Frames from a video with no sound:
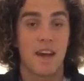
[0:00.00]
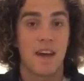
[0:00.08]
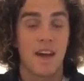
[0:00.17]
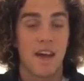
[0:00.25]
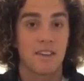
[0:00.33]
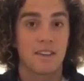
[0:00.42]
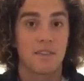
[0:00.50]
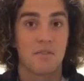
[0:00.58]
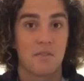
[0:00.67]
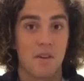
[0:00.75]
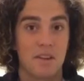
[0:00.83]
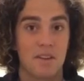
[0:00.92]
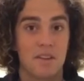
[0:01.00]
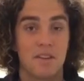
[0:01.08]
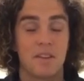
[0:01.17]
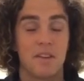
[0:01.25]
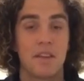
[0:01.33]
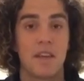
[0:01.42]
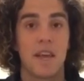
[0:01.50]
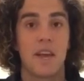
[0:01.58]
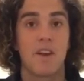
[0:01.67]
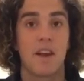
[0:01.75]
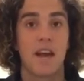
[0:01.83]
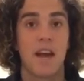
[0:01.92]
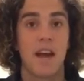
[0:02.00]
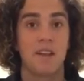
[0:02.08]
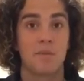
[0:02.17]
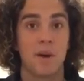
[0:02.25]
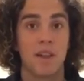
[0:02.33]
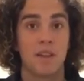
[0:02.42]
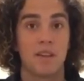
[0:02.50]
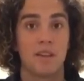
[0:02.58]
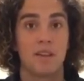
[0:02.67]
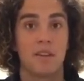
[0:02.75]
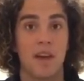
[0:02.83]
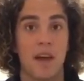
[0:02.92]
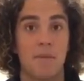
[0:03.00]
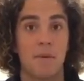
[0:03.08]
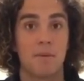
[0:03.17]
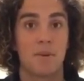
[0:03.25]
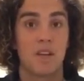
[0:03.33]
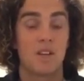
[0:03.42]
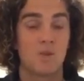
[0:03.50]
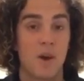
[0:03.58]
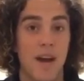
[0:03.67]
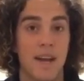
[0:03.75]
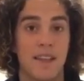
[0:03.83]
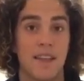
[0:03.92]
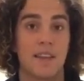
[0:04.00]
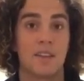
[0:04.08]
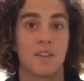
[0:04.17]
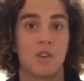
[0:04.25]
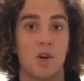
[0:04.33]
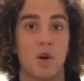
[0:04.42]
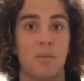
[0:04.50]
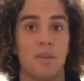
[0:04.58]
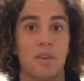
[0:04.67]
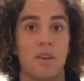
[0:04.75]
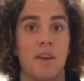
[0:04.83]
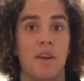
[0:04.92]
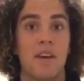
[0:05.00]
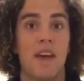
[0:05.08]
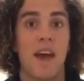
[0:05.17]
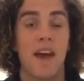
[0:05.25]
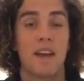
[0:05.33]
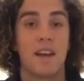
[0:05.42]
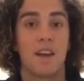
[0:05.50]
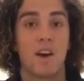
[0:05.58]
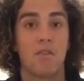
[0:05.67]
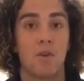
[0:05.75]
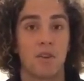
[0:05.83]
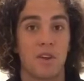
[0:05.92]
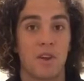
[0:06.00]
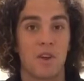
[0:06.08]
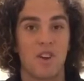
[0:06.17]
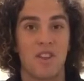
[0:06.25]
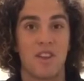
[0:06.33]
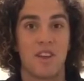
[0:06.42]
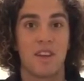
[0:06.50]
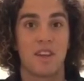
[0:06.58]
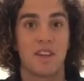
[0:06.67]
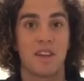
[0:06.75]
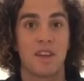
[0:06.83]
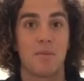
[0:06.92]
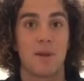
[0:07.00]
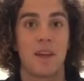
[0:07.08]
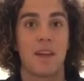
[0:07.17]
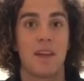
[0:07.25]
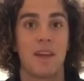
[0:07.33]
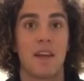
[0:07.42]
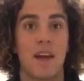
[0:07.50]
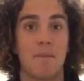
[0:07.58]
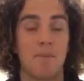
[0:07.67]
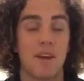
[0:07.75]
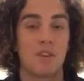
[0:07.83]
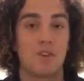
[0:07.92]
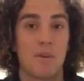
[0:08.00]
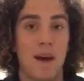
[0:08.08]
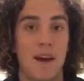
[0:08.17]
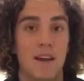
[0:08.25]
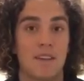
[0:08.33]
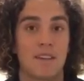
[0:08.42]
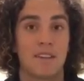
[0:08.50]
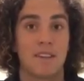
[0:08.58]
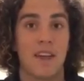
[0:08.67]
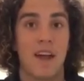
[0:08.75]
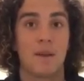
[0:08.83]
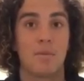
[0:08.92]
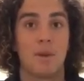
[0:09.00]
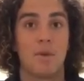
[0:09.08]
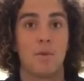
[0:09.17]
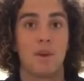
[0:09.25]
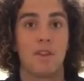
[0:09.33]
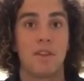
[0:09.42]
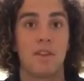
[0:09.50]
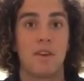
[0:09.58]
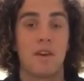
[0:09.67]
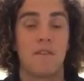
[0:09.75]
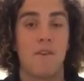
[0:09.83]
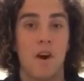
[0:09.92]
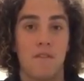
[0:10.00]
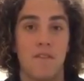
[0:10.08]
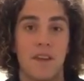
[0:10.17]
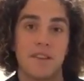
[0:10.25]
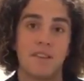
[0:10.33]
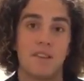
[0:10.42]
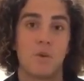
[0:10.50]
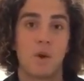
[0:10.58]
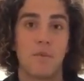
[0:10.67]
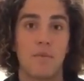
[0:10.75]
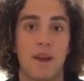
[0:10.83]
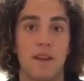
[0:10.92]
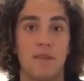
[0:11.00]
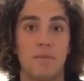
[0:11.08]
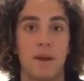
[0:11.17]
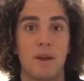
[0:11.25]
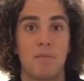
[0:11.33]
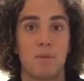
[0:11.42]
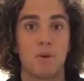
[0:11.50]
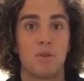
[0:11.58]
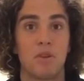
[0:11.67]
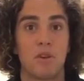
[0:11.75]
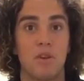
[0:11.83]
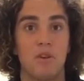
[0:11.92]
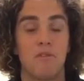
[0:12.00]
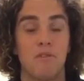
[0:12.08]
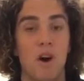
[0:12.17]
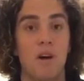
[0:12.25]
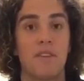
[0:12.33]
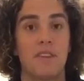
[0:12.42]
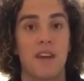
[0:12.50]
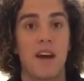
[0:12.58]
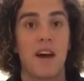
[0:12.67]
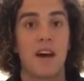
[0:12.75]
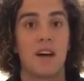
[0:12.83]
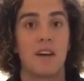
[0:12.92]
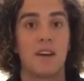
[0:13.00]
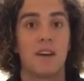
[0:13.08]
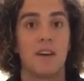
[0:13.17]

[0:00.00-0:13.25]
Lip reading: houses for residents in the area, as well as a potential 80,000 jobs. And I've also heard that it's going to be a benchmark sustainably, with 5,000 square metres being built to 5-star